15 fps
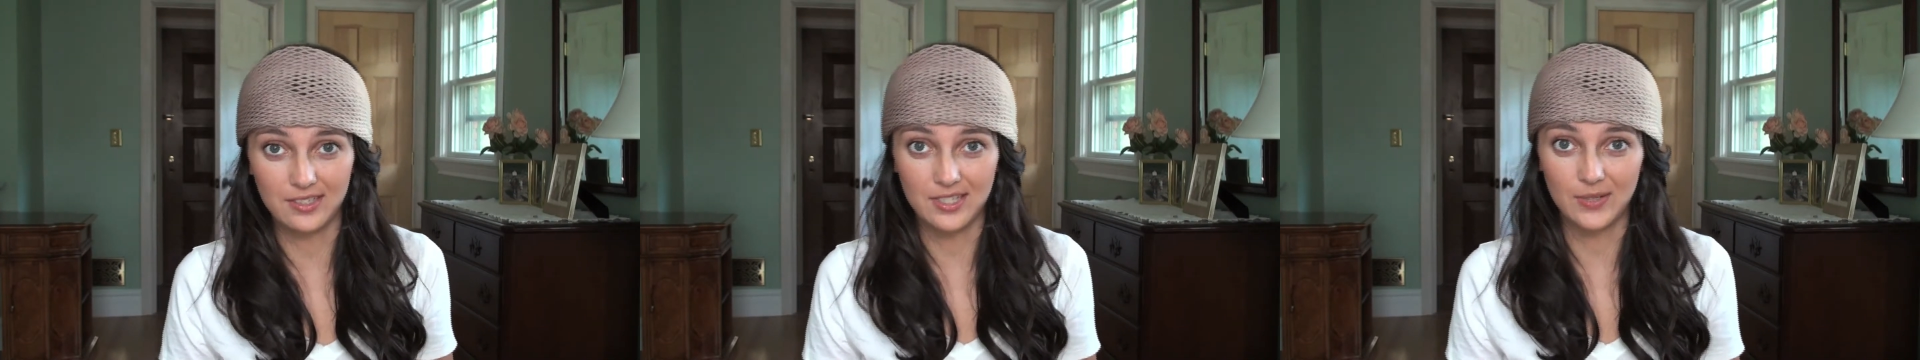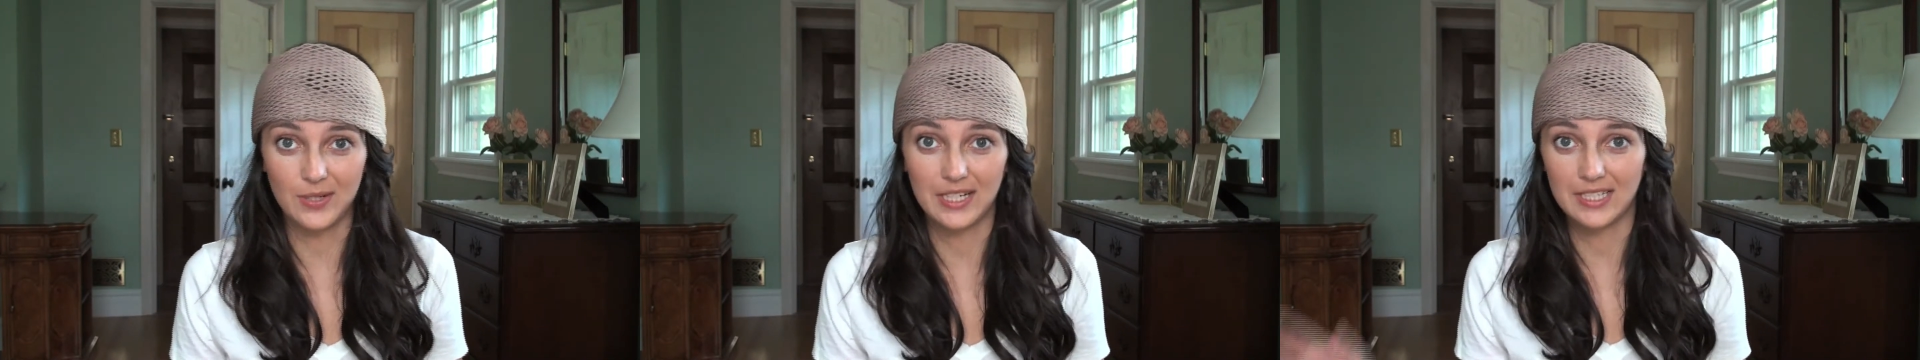
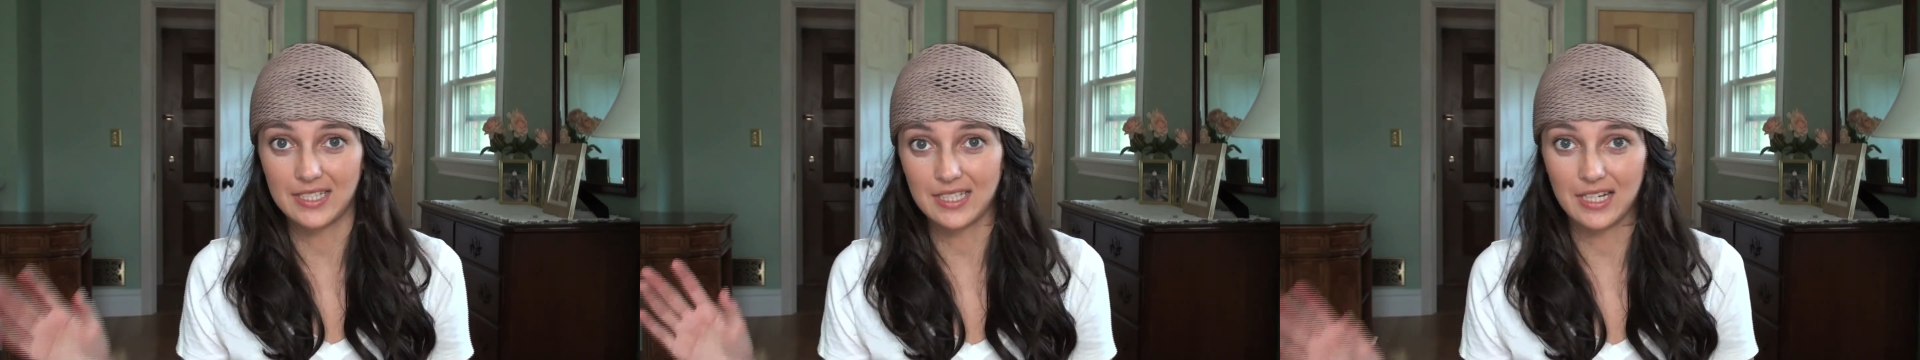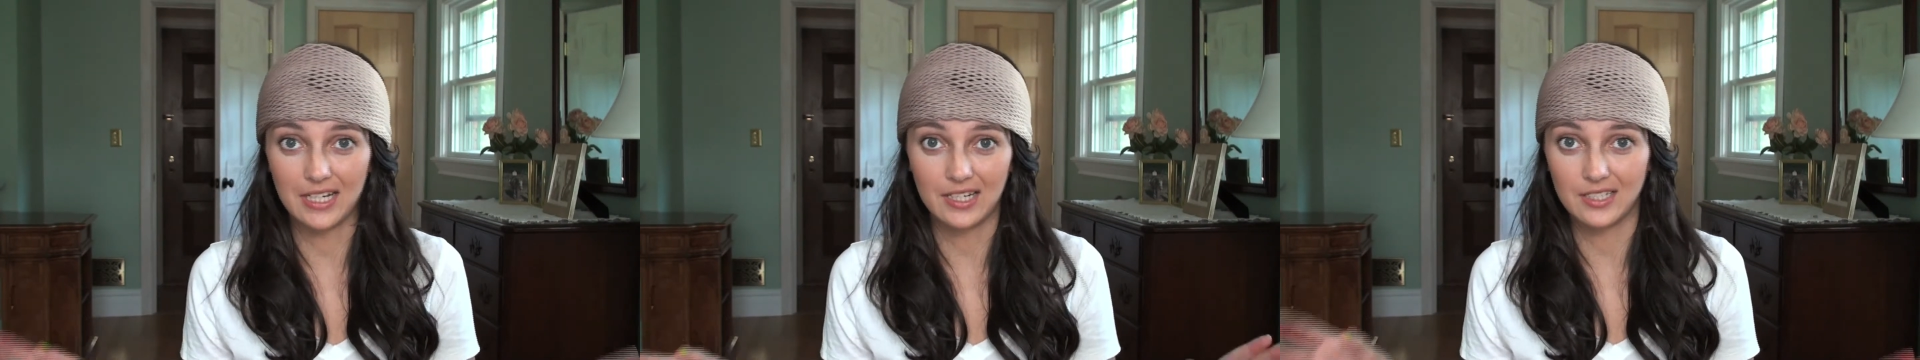so I
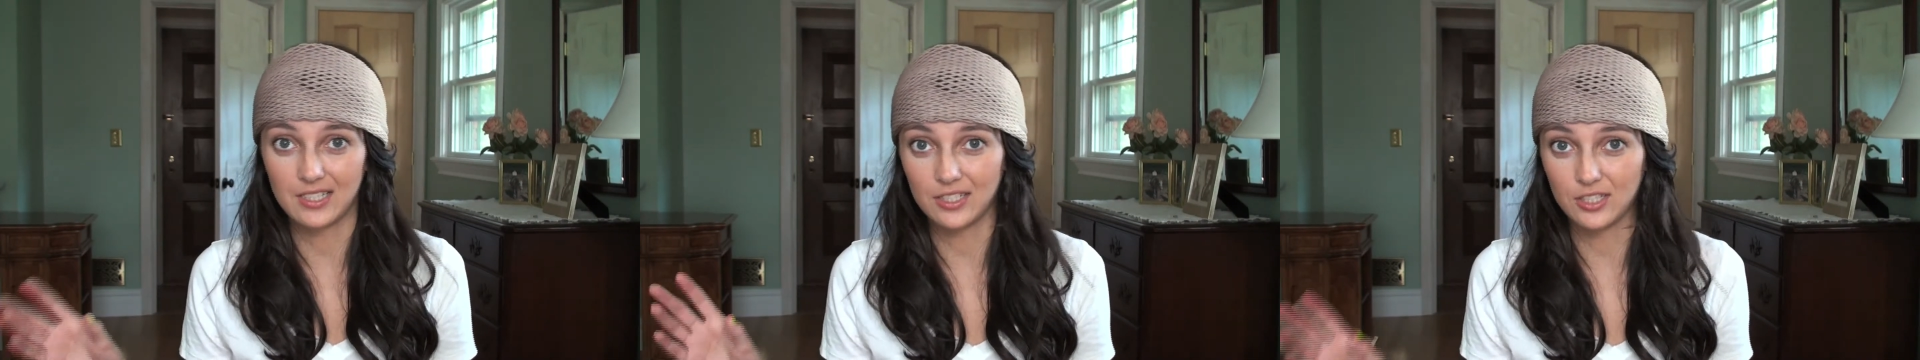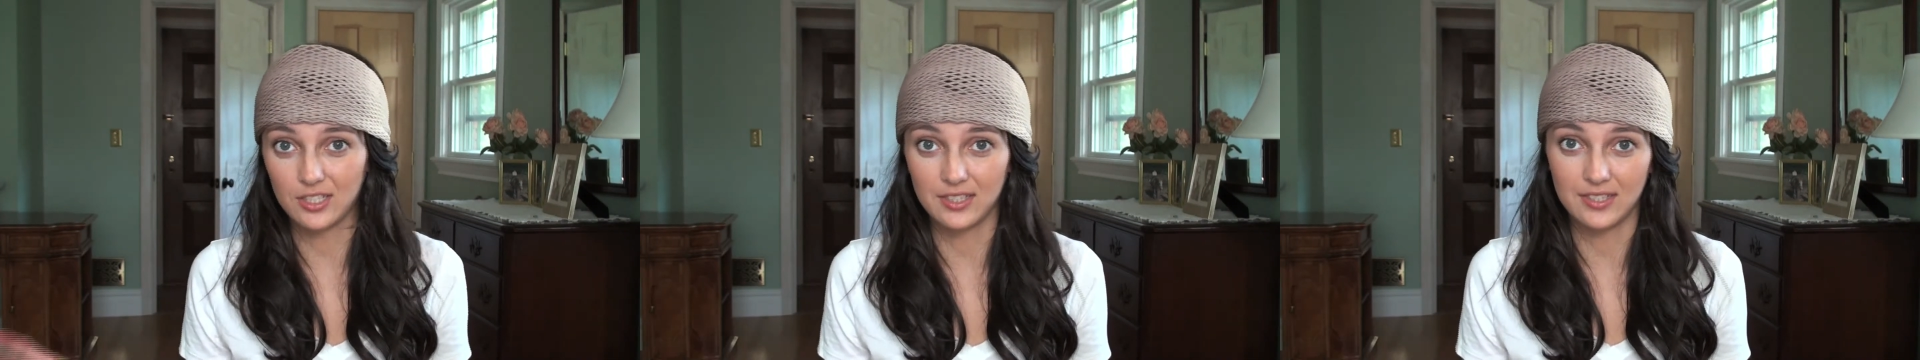decided
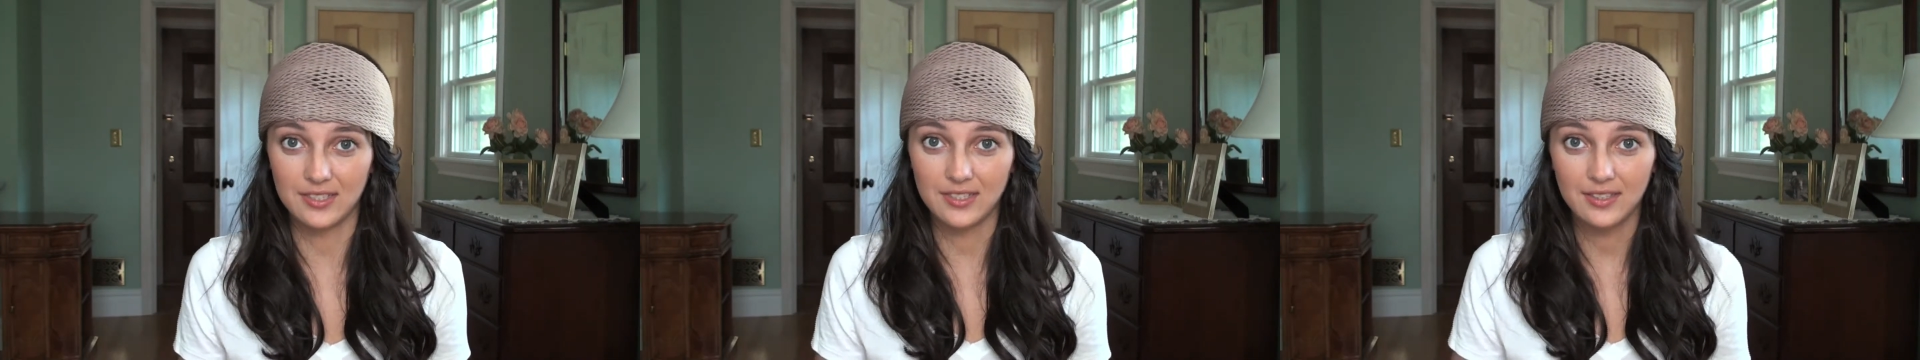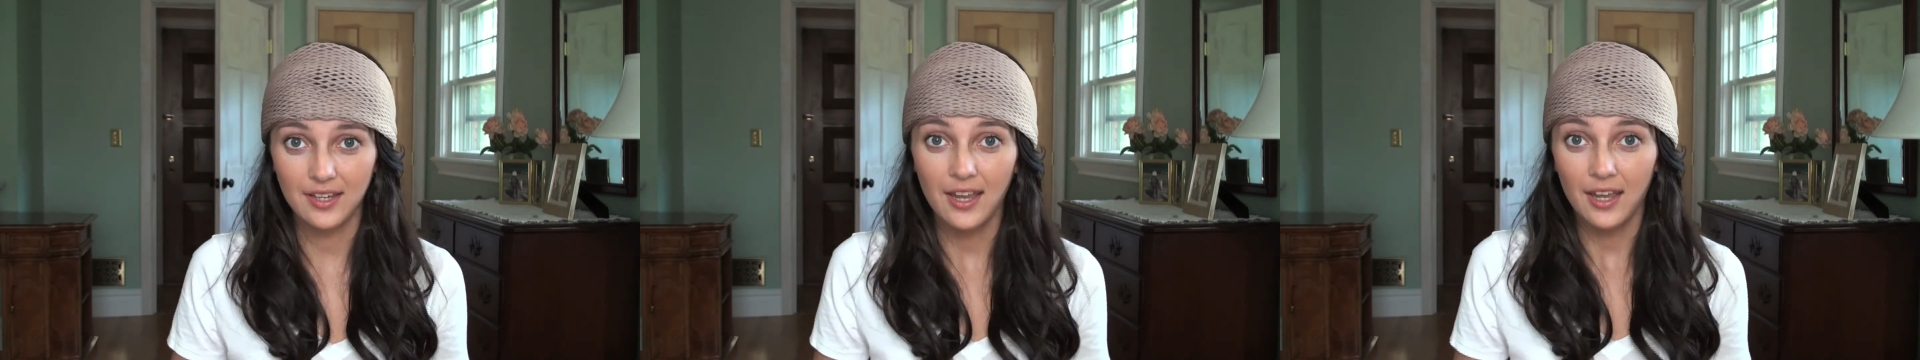to
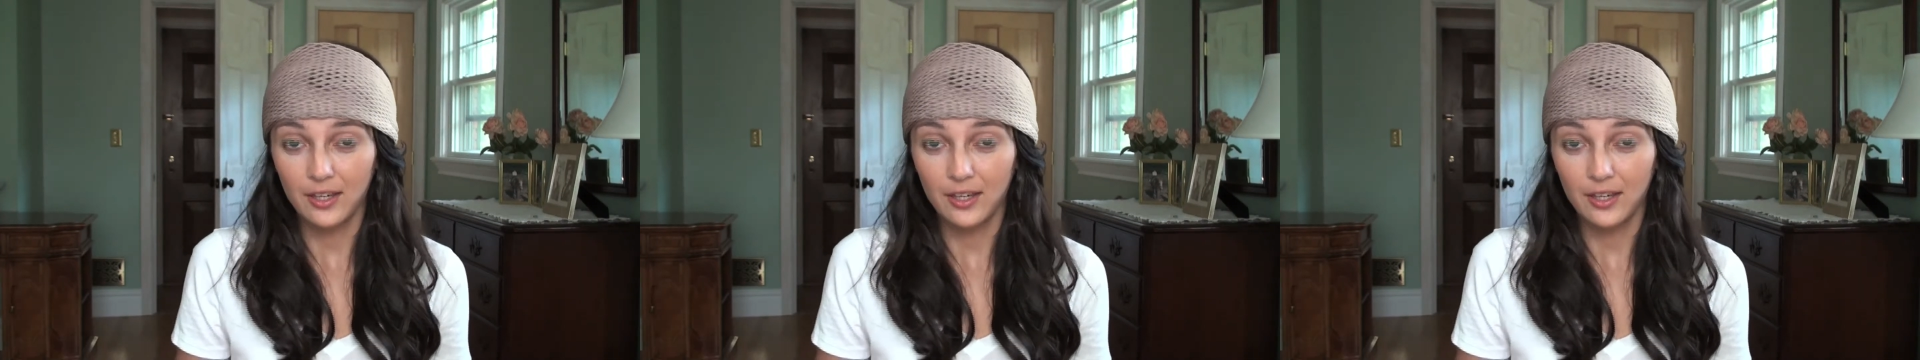just